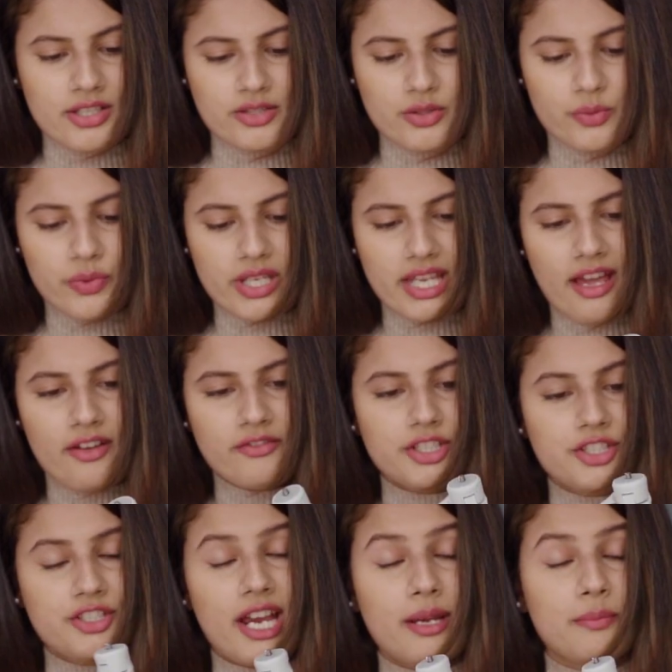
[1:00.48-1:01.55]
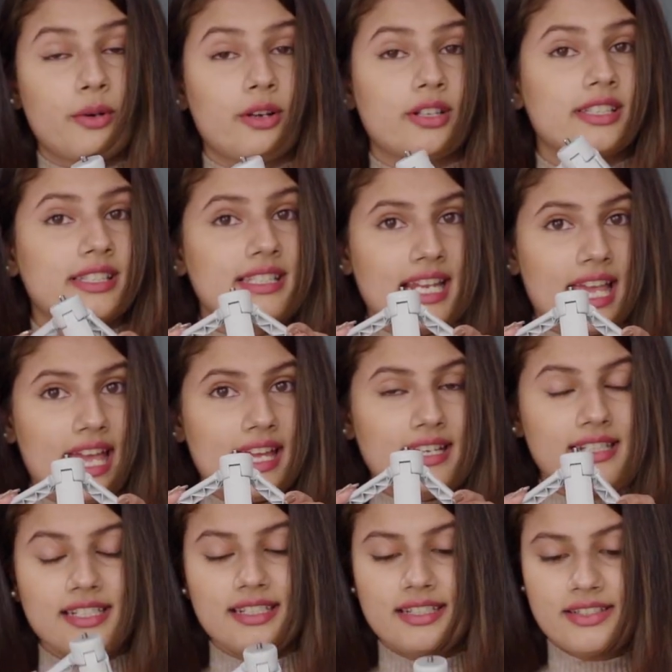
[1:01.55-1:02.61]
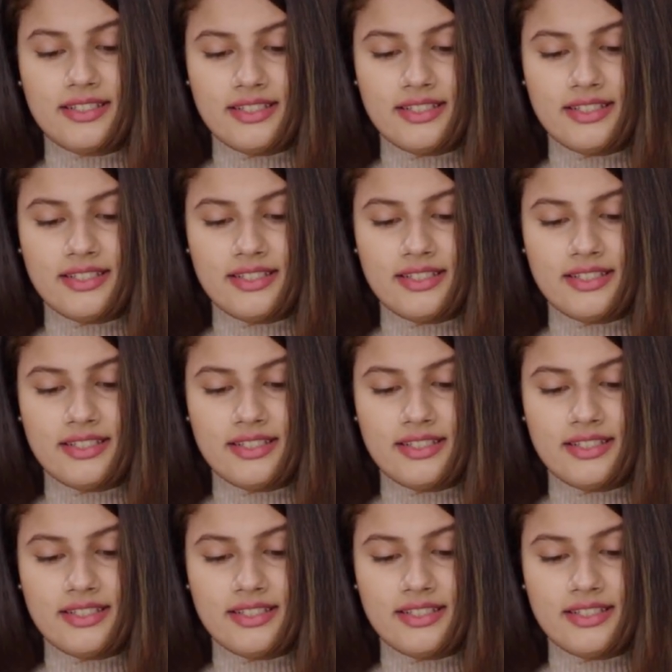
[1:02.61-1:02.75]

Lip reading: So we have a tripod stand.